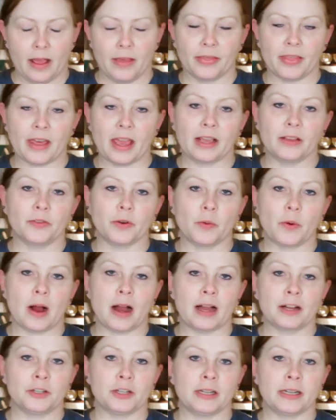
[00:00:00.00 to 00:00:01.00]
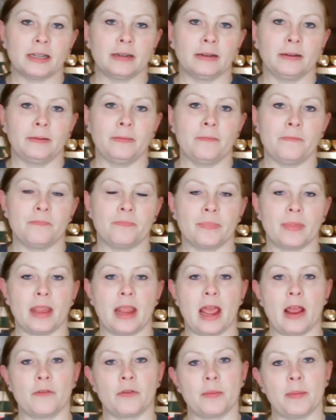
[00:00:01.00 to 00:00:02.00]
Thanks for watching,
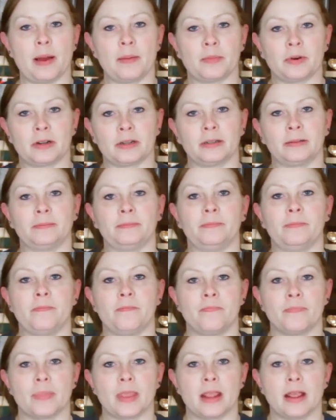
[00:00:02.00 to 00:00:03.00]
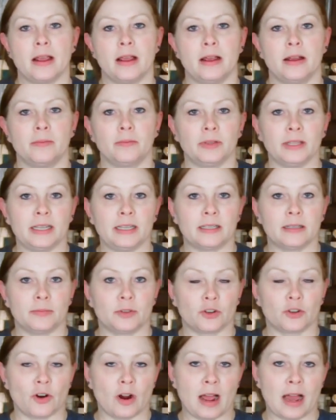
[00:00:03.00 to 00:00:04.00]
and remember, please
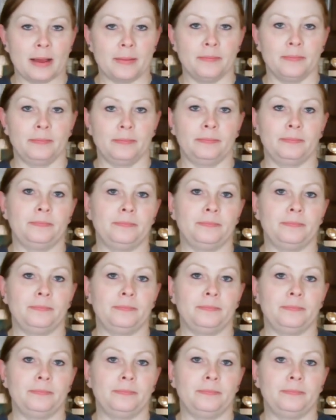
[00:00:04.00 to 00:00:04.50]
subscribe,